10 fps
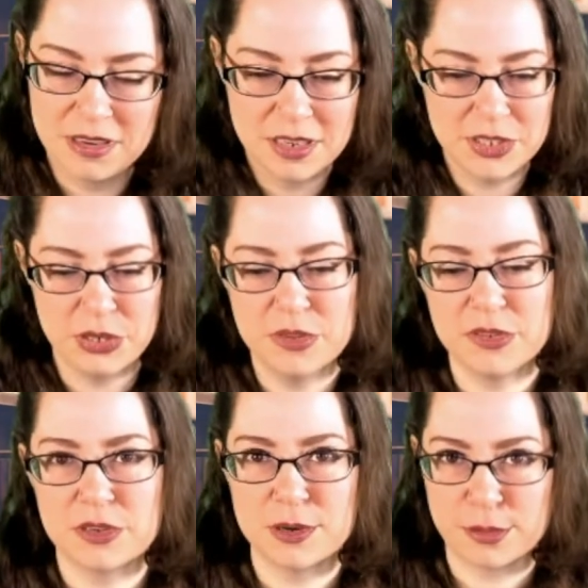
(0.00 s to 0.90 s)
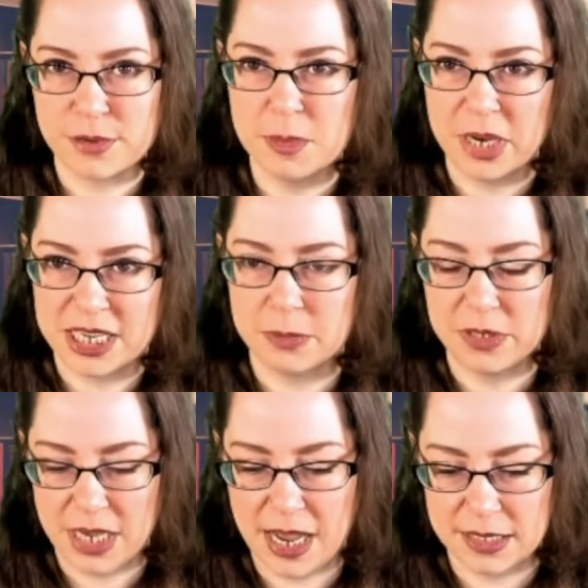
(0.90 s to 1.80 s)
So those are her three impossible
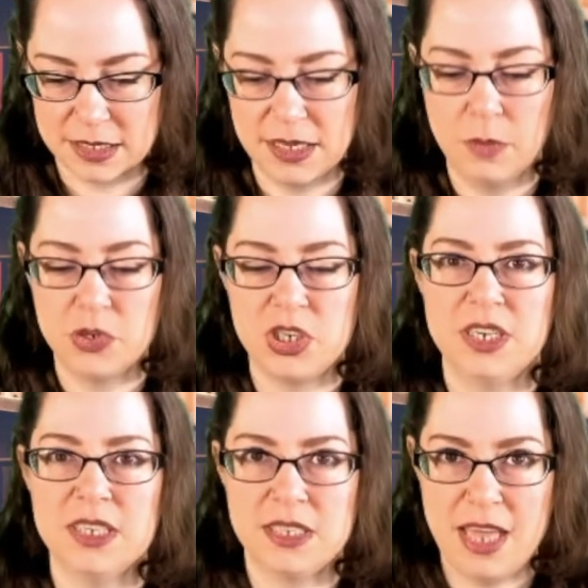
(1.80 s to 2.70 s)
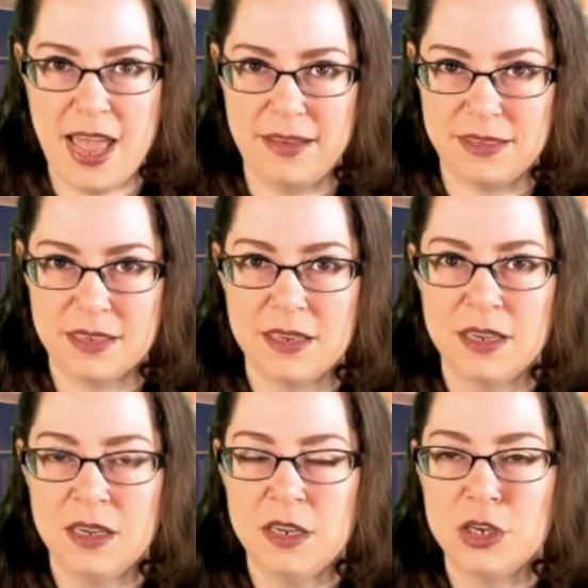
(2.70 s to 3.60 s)
tasks, and when she does that,
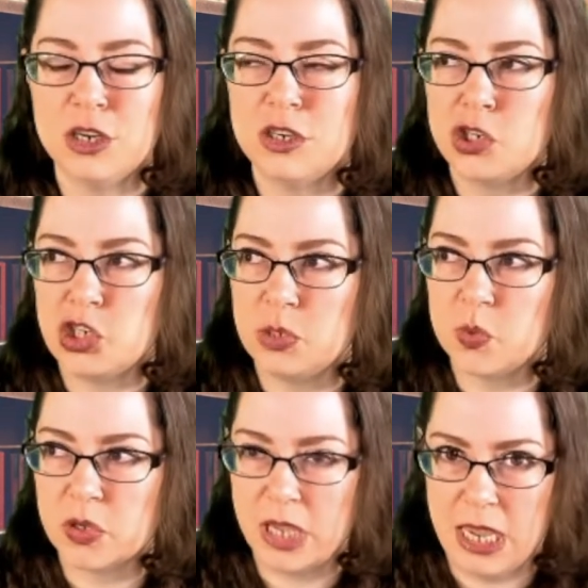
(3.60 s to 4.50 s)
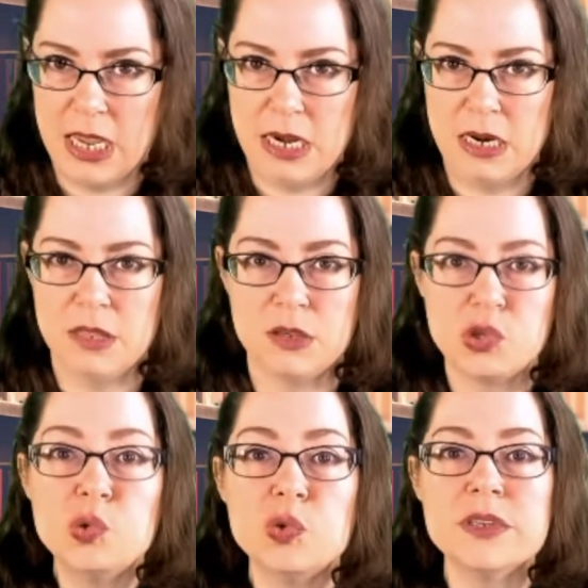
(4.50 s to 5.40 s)
she will gain the
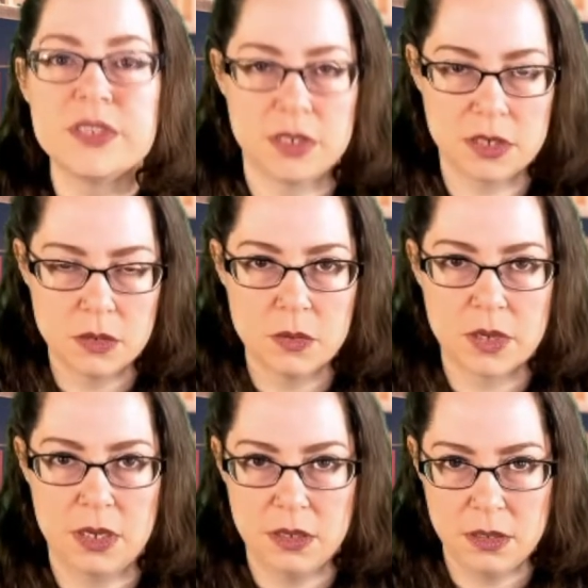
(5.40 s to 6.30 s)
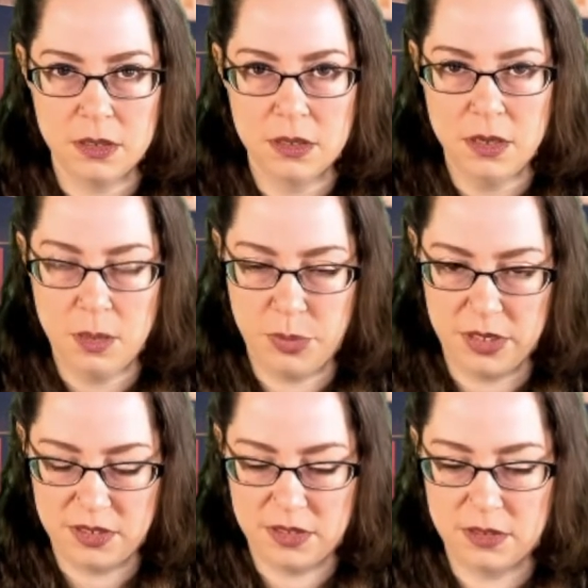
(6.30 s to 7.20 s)
tools to go kill a
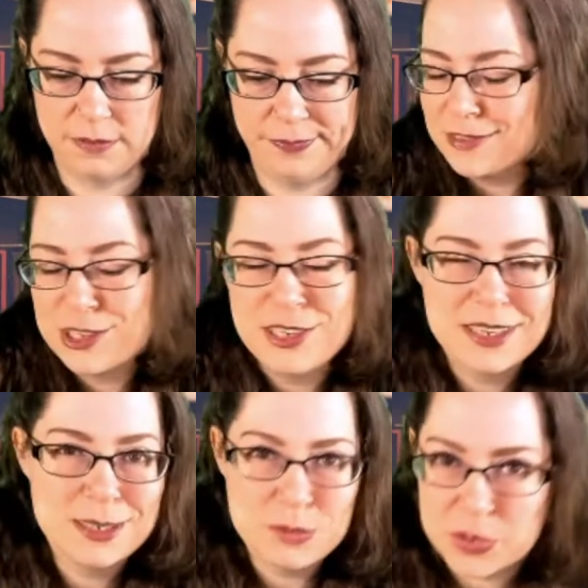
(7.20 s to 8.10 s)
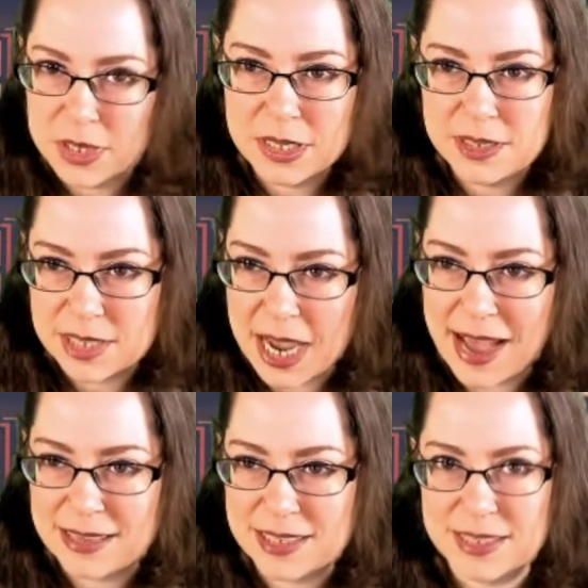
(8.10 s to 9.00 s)
prince. She ends up doing these
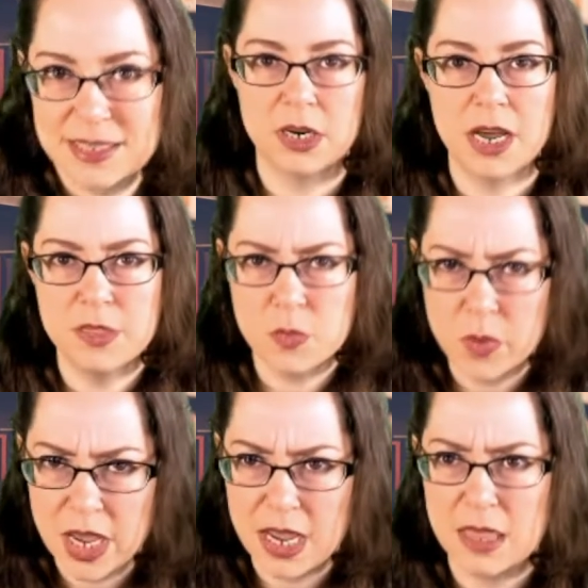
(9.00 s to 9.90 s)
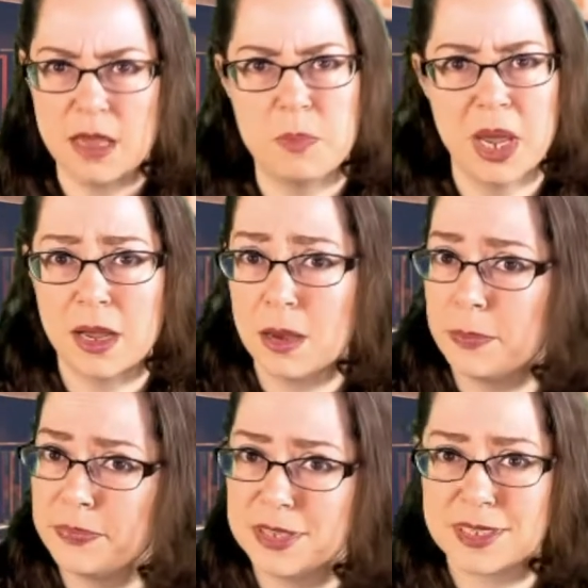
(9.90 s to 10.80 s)
tasks, and on the way they pick
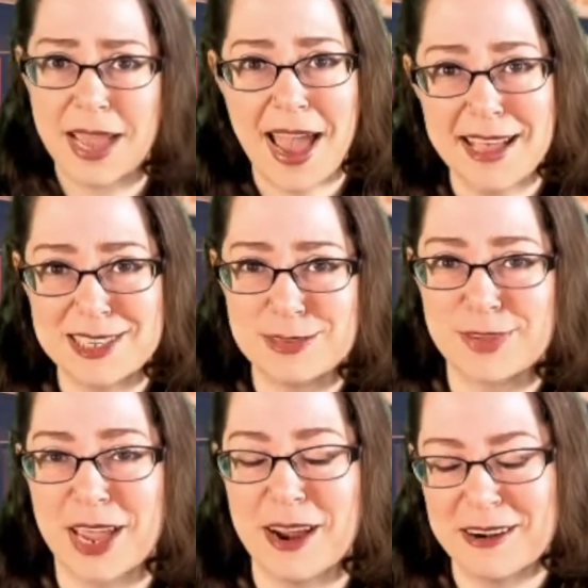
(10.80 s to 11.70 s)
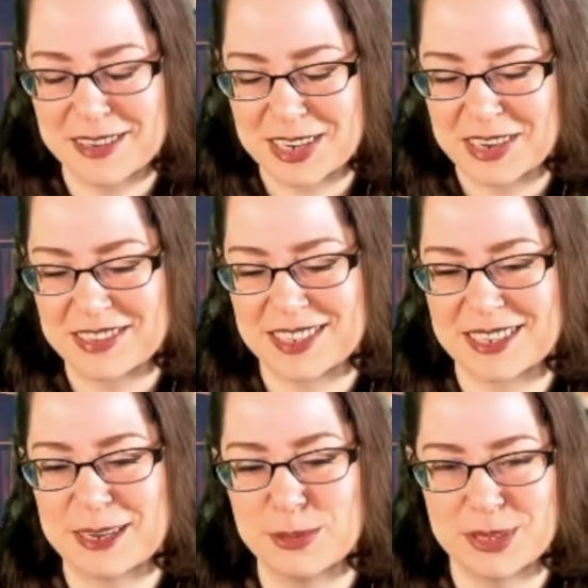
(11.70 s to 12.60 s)
up this cast of characters that
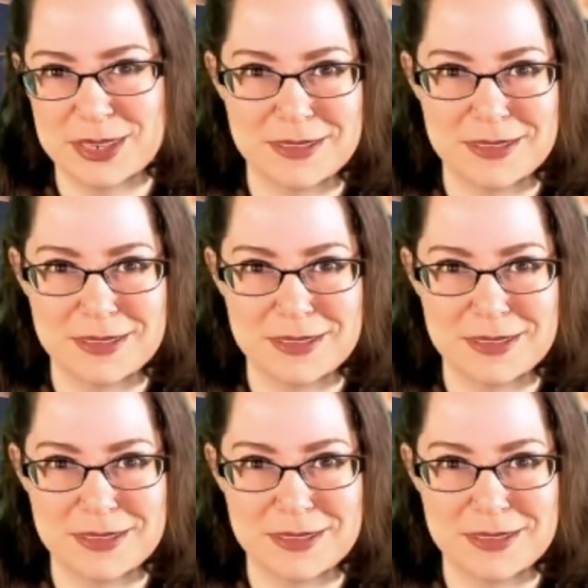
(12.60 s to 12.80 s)
comes with them.